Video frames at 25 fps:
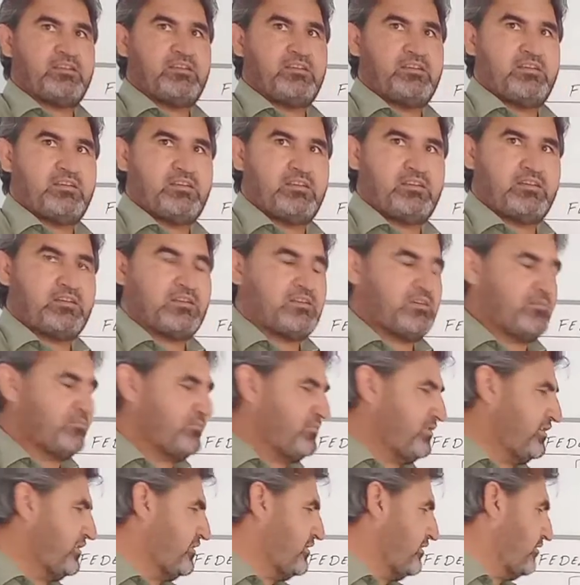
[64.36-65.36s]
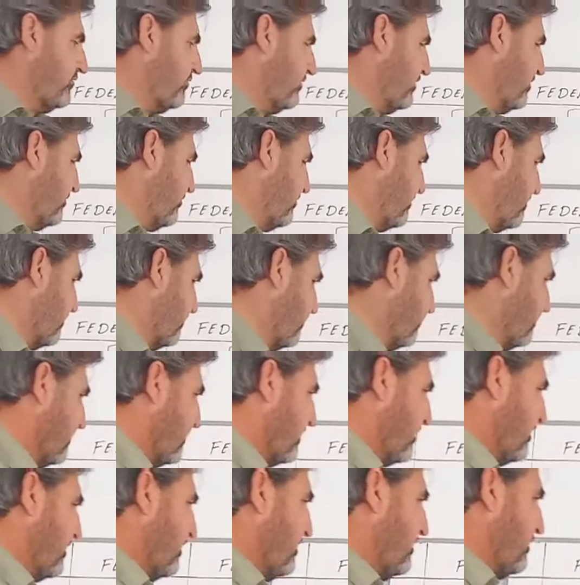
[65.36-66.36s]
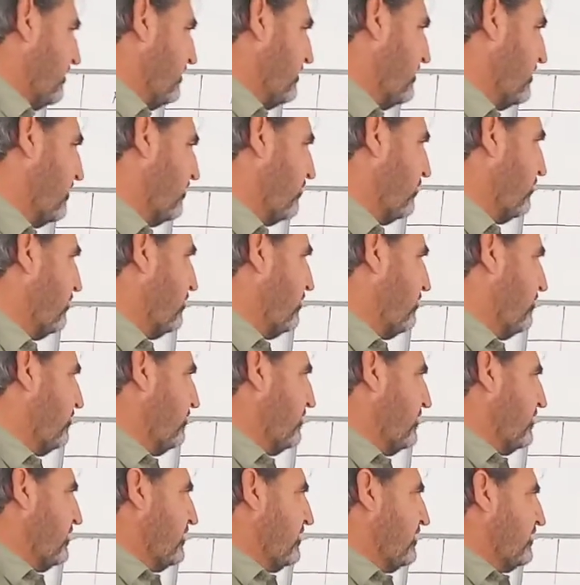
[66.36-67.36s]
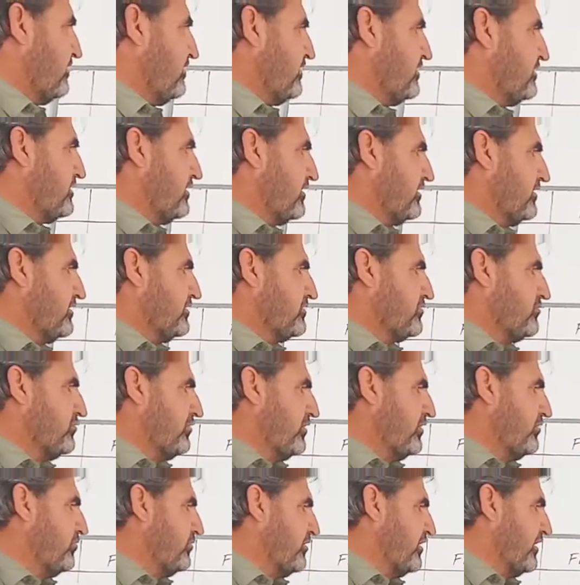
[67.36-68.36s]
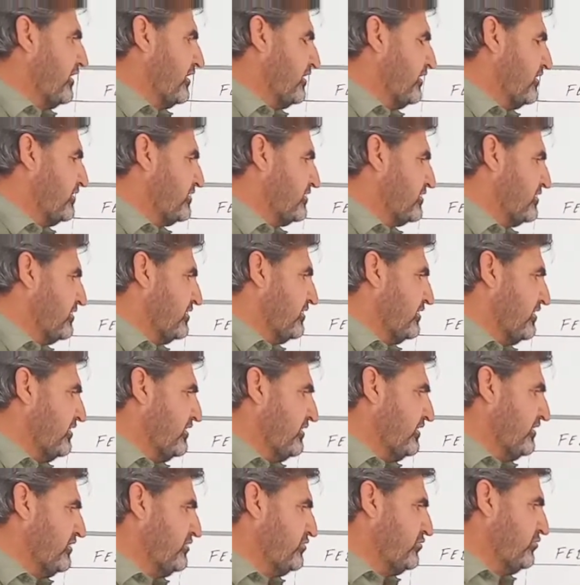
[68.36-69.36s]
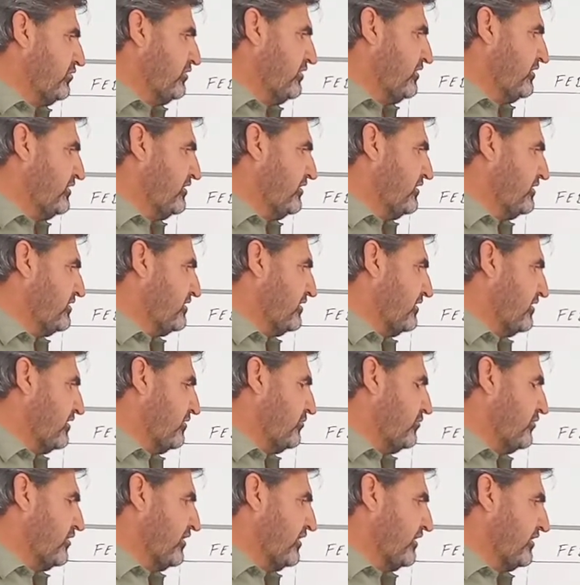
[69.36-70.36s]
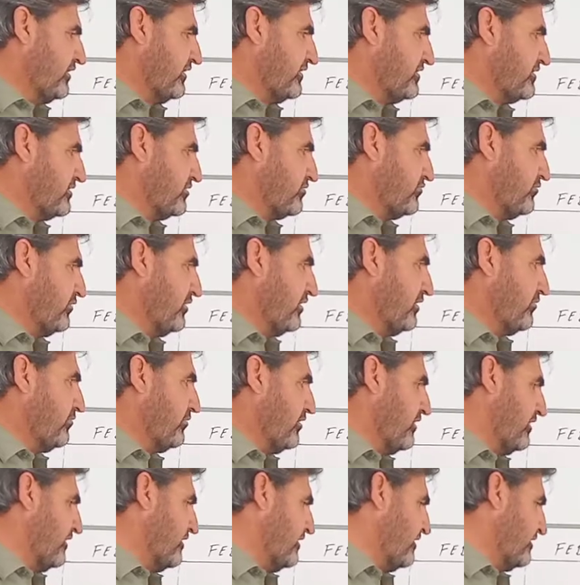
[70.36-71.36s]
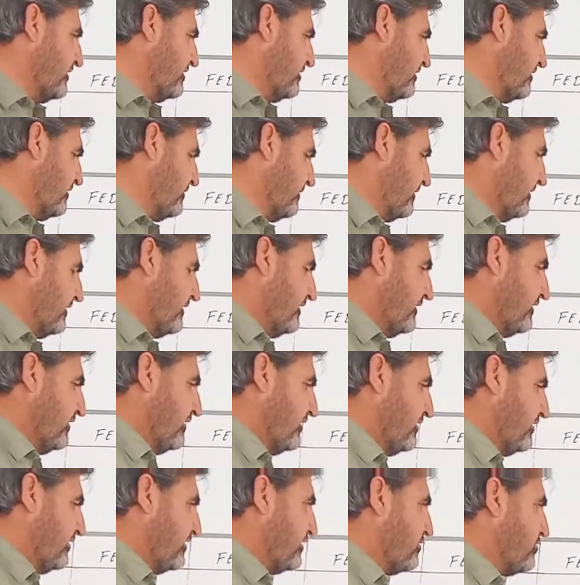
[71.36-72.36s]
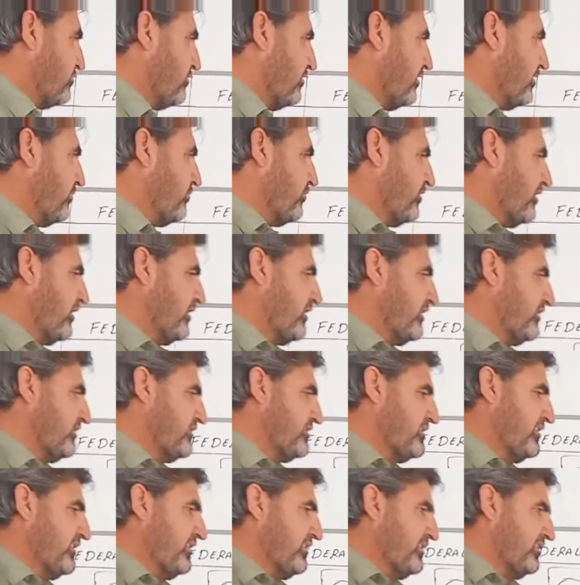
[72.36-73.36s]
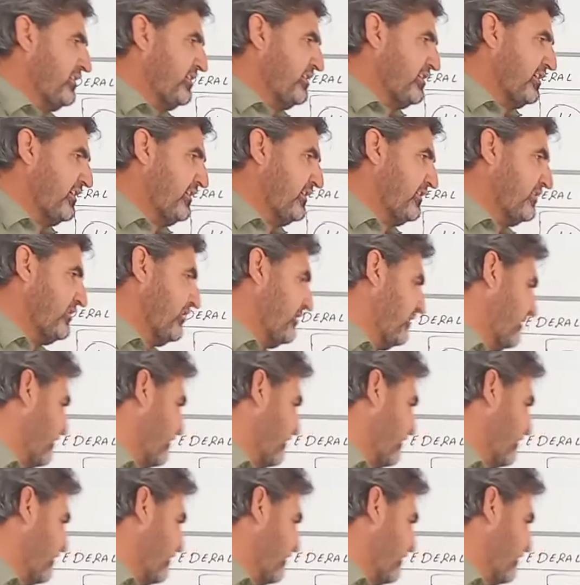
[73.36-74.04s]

at complete equilibrium. Now these are the square brackets. Actually these are brackets, square brackets. These square brackets indicate